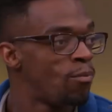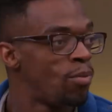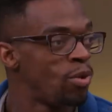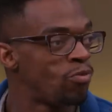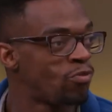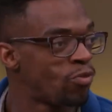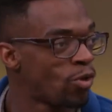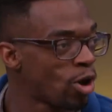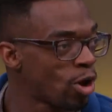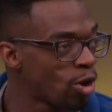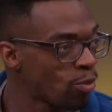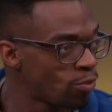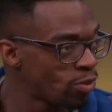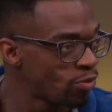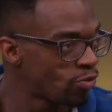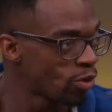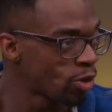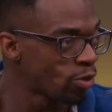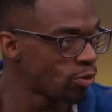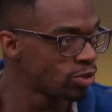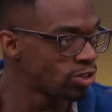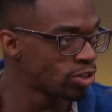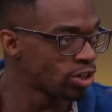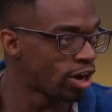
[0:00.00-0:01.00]
Before,
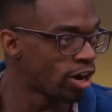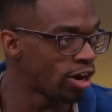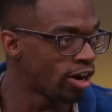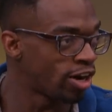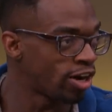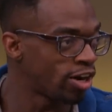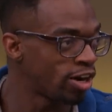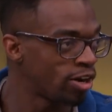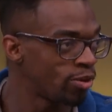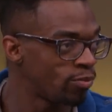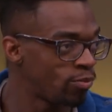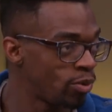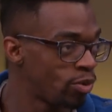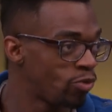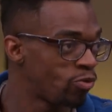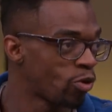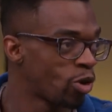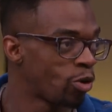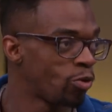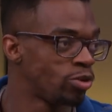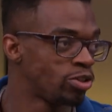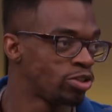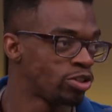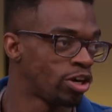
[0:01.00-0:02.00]
before we start,
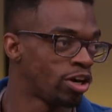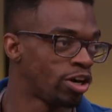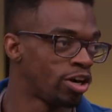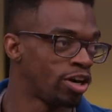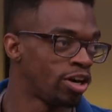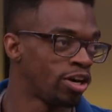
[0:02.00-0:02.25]
before we start.